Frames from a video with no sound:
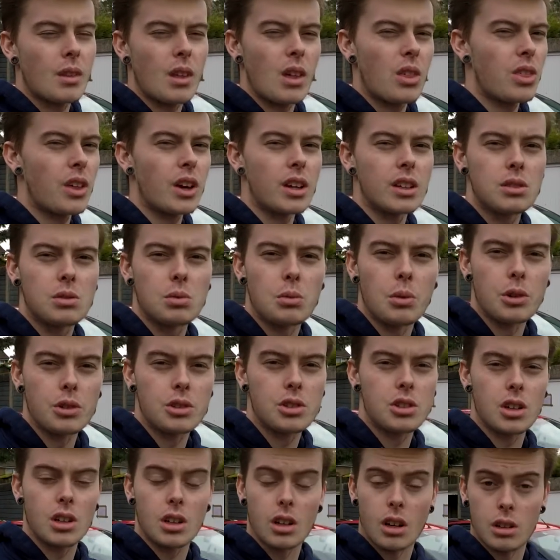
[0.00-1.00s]
Thanks for
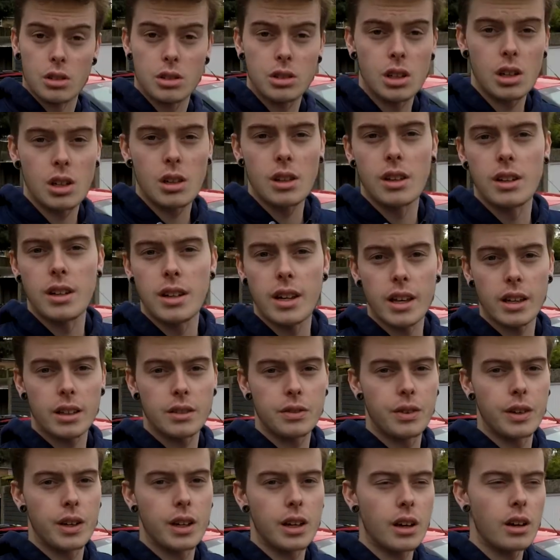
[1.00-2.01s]
watching. I'll see you in the
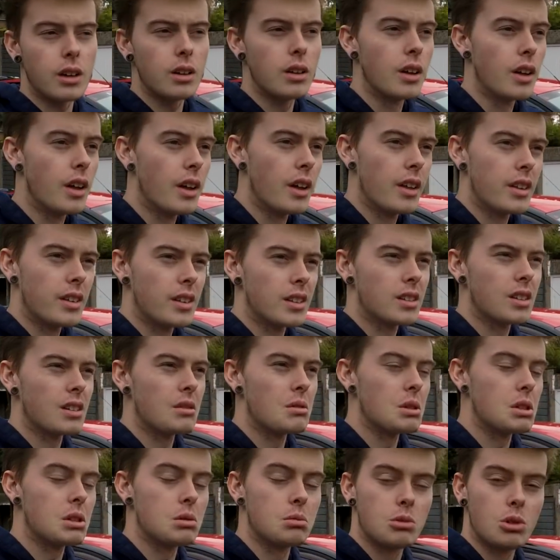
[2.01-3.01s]
next video. There's going to
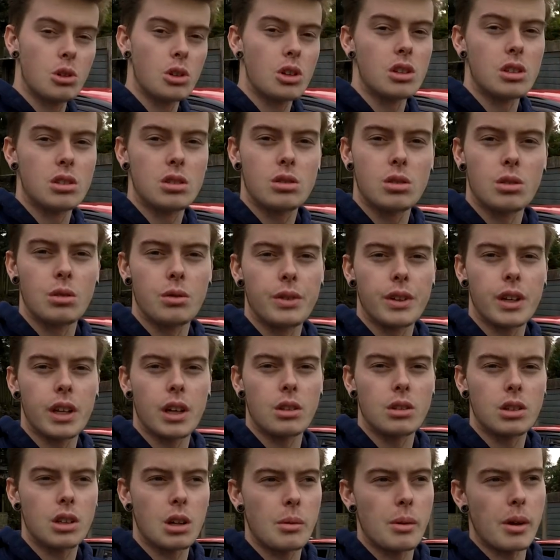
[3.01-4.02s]
be some good install
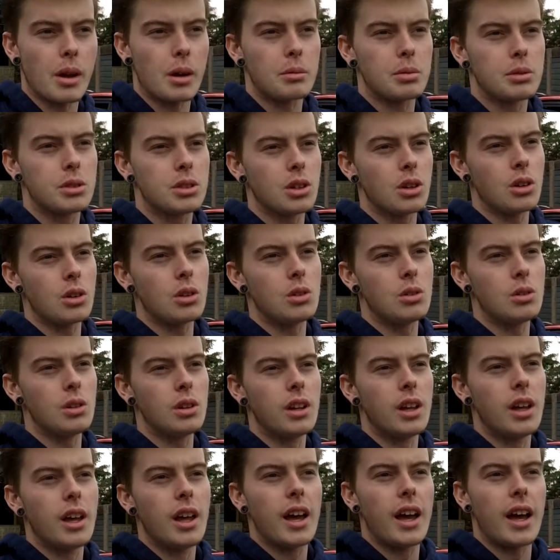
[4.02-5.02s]
videos coming up soon,
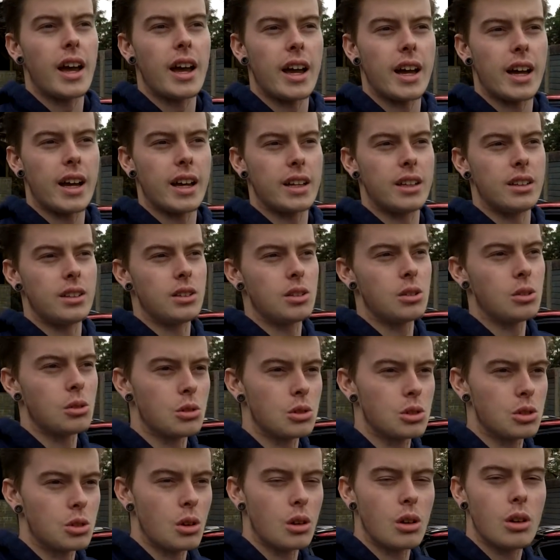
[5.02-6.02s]
and
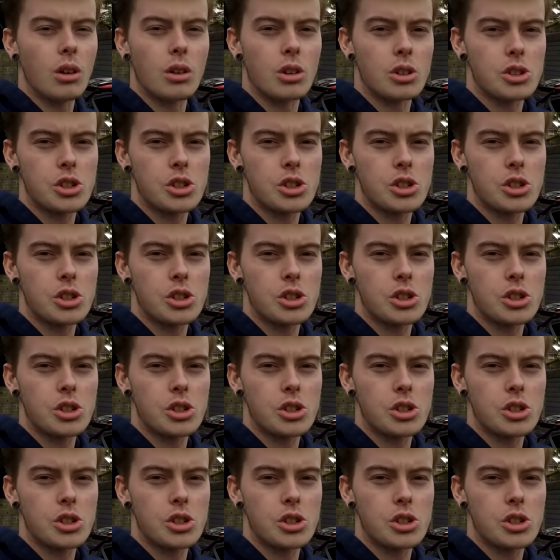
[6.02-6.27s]
also a lot of